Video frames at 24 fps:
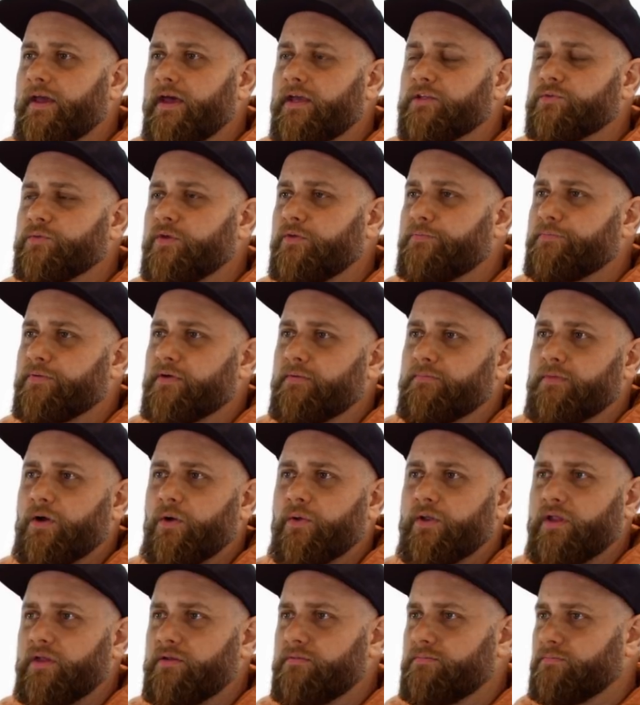As we
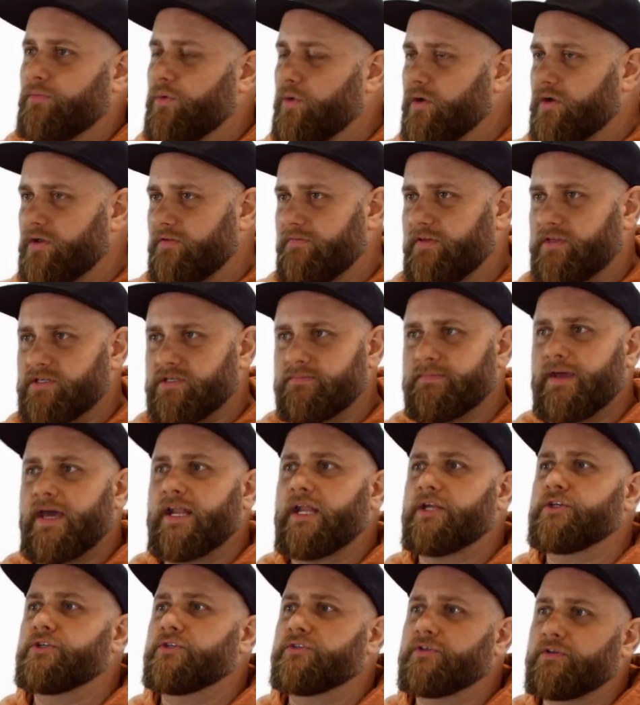promoted more division
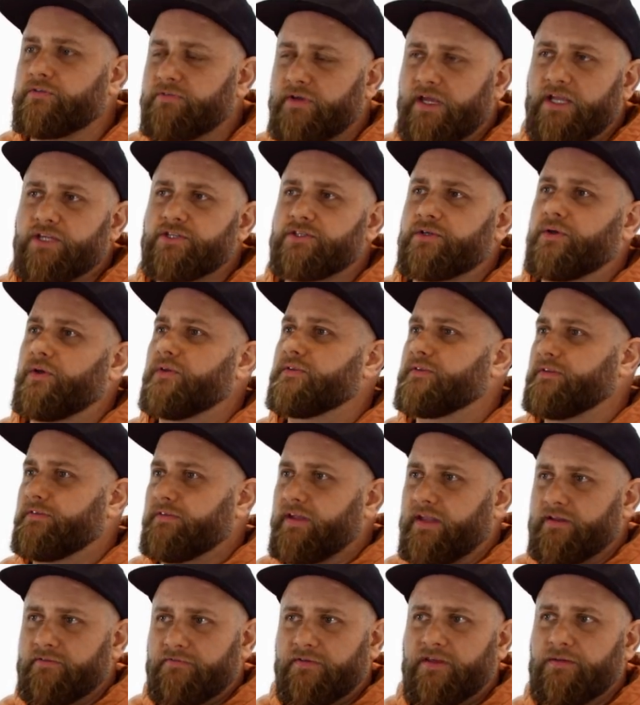managers and regionals
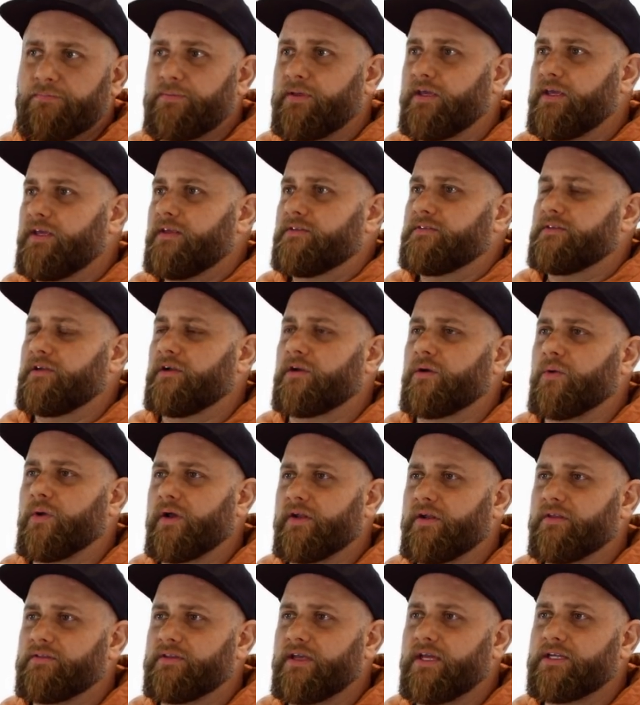and VPs in our
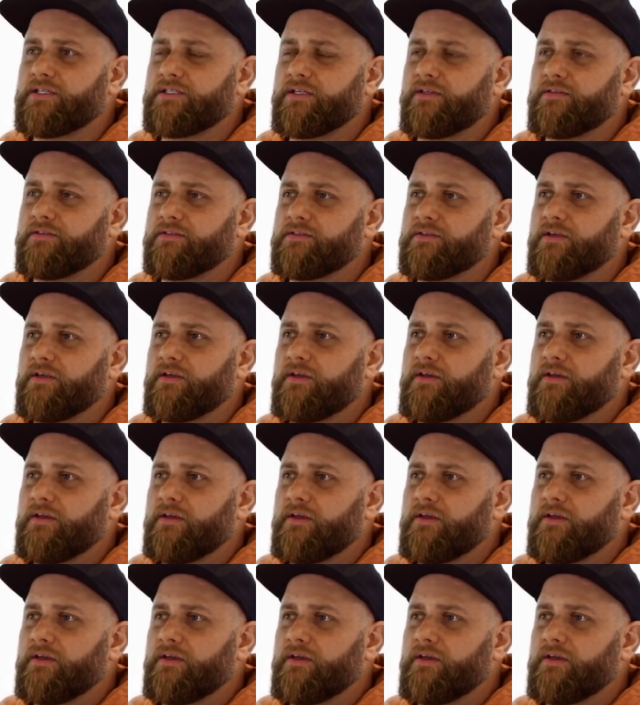organizations,